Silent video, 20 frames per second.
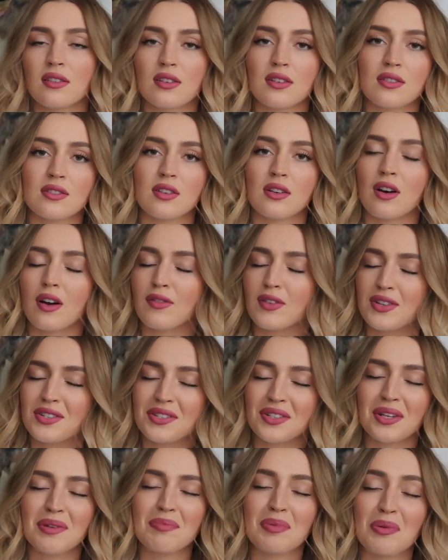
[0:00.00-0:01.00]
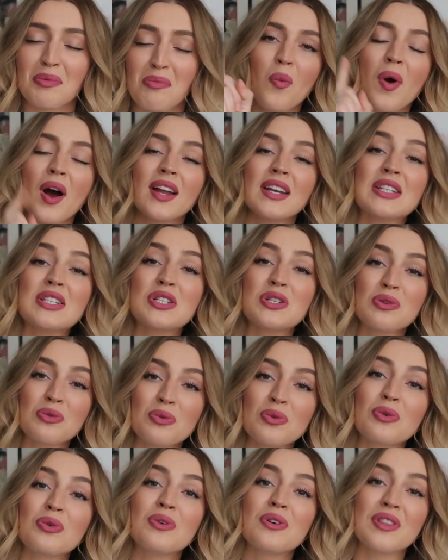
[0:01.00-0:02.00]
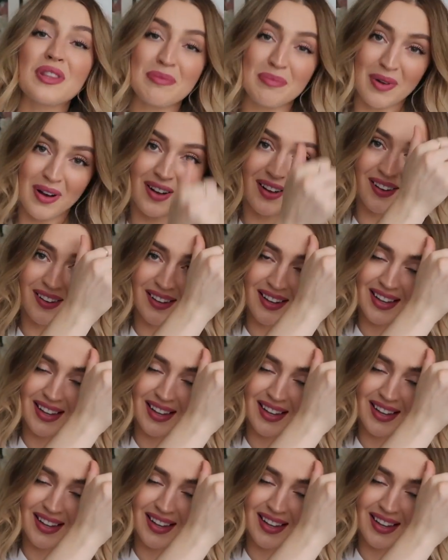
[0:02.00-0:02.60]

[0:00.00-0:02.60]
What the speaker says: there's obviously been one to rule them all,